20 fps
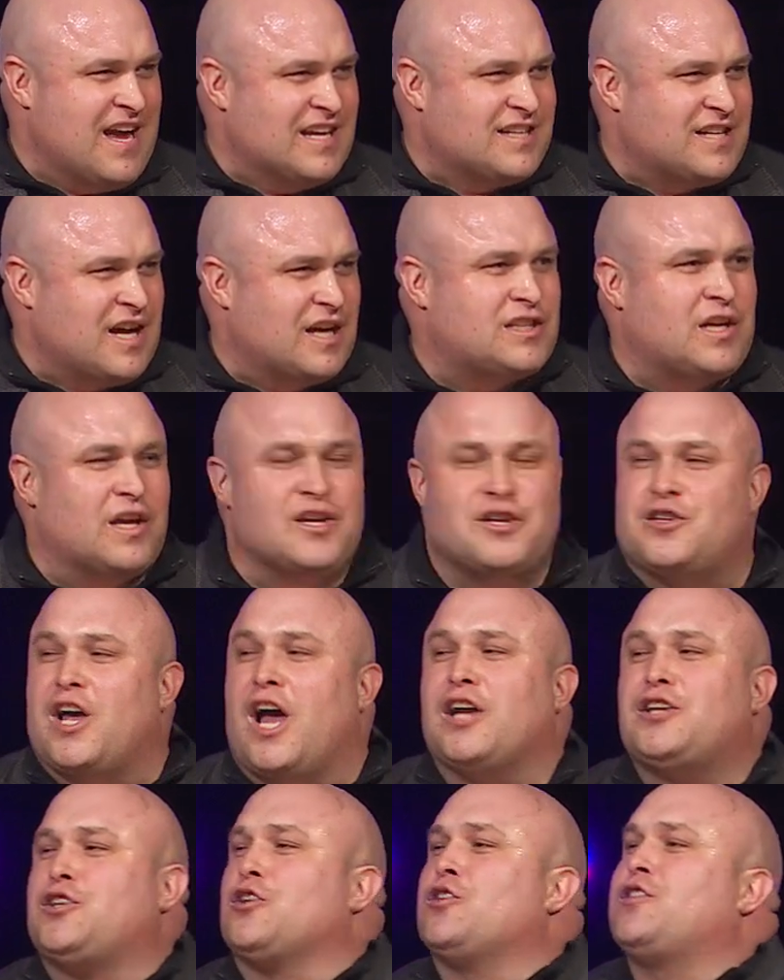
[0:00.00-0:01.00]

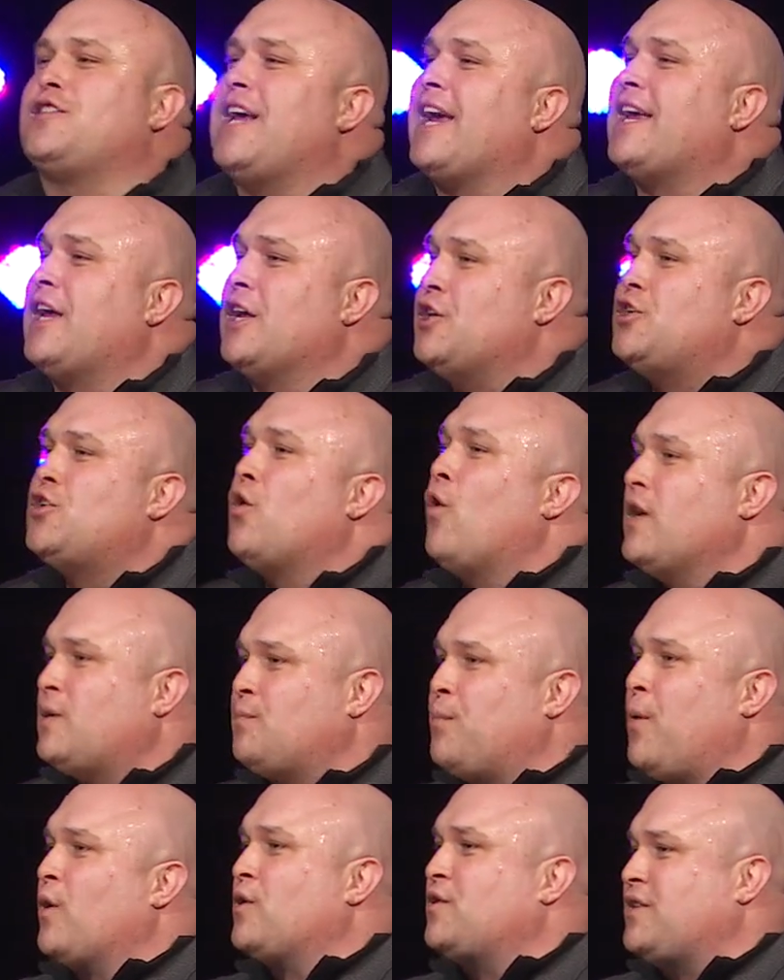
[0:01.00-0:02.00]
Touch your second choice
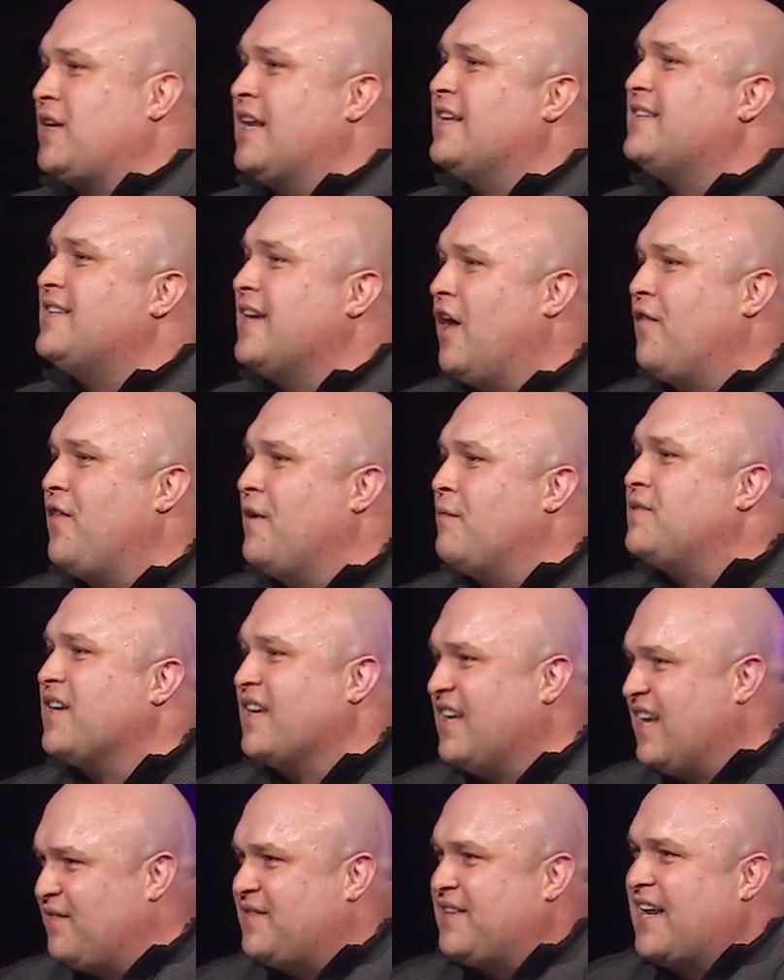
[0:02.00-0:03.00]
person and tell them to
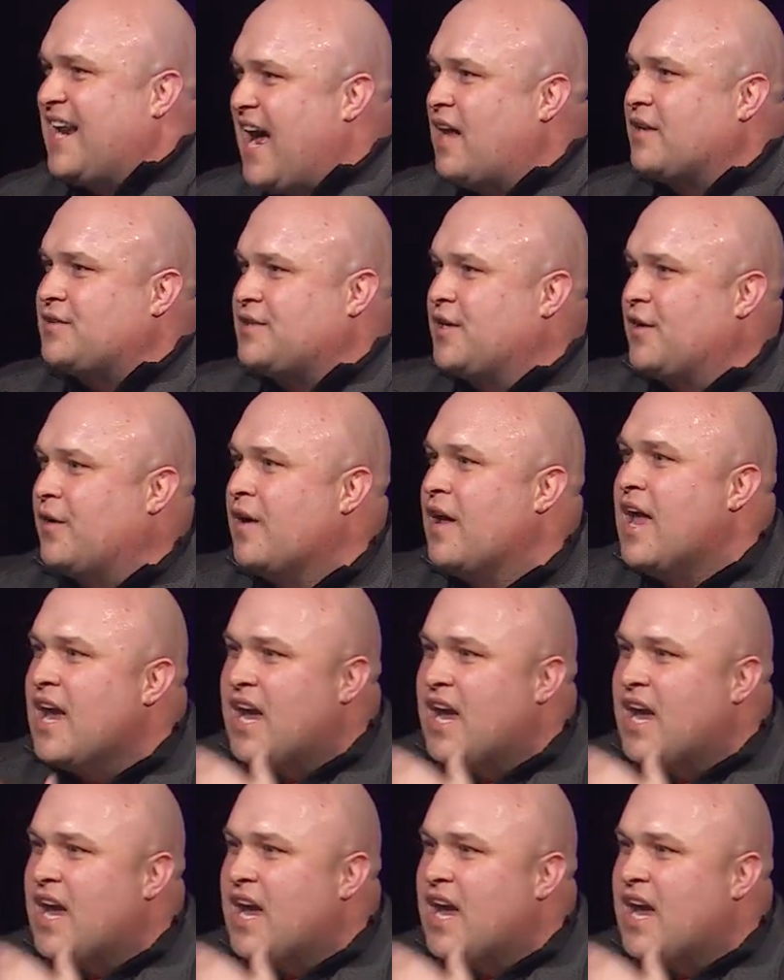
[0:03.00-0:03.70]
lift it out too.